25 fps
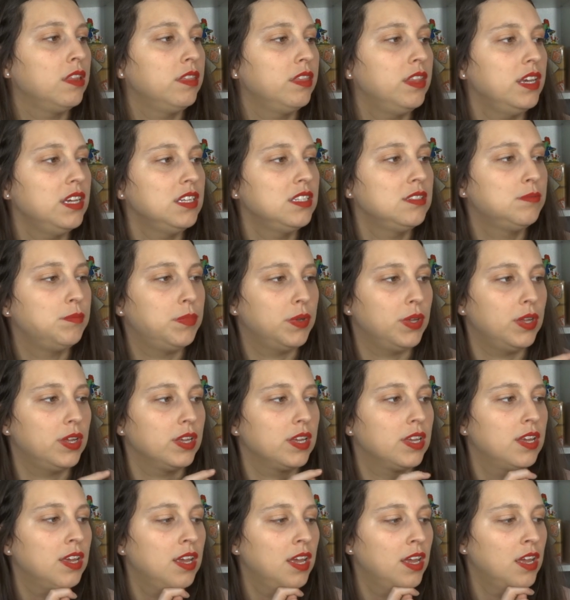This
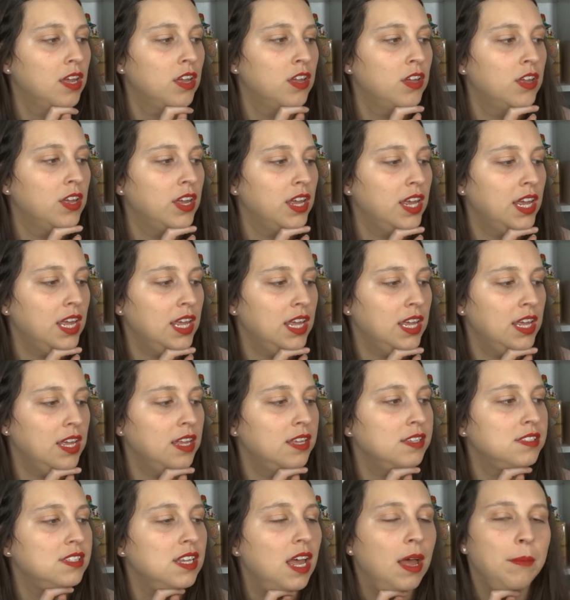book
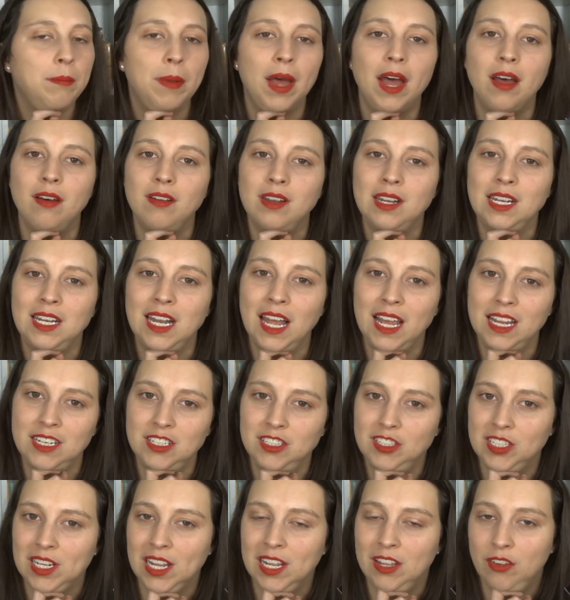is about
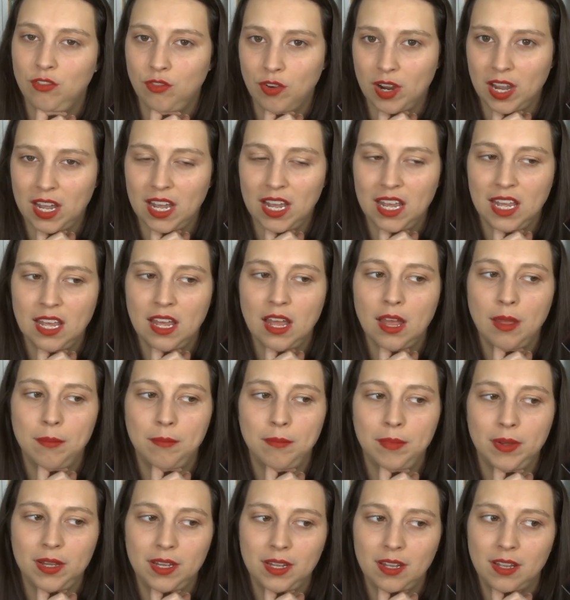Lady Jane Grey,
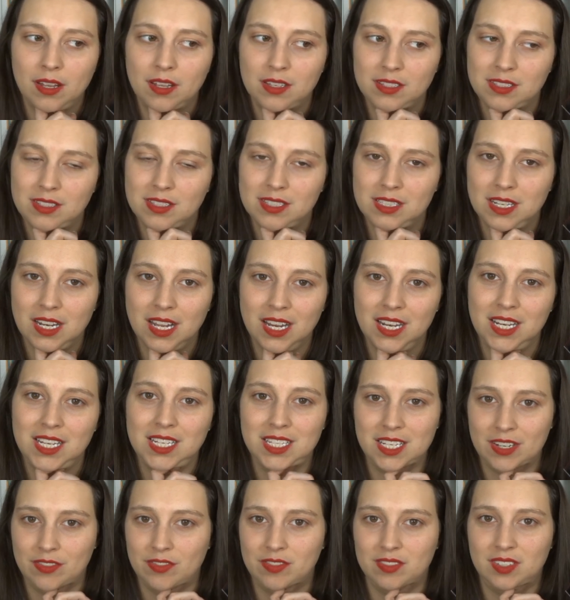but slightly
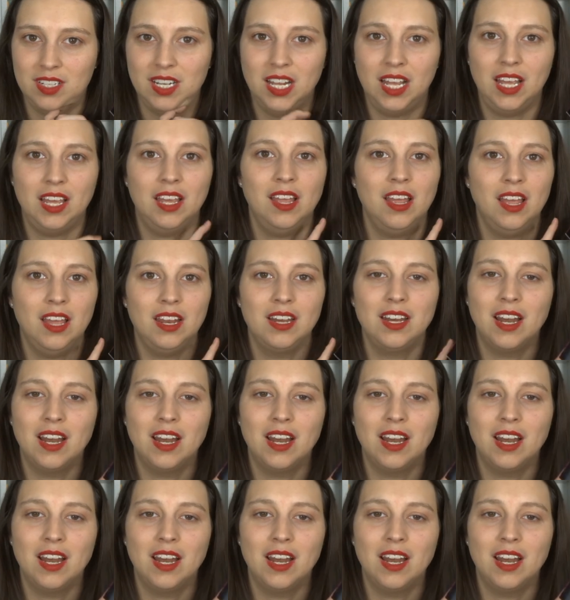differently.